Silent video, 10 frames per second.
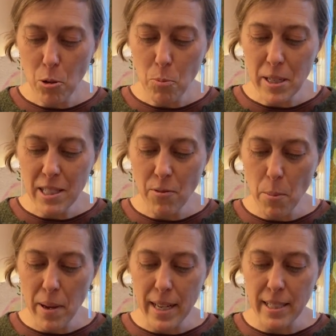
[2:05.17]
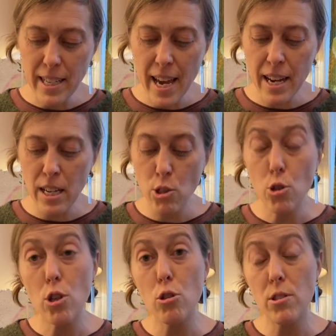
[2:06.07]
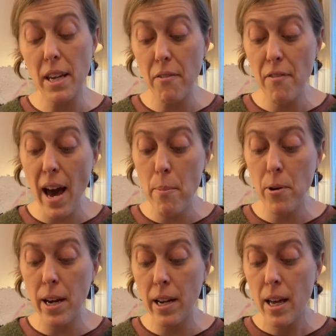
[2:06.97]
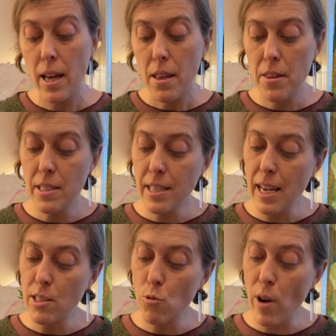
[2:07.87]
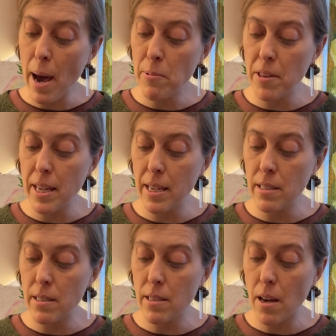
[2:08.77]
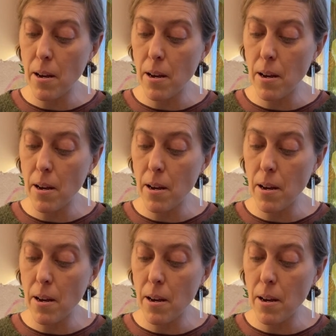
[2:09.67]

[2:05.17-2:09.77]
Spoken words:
piece of a bandana, so you can use like fabric. This has wrapped things.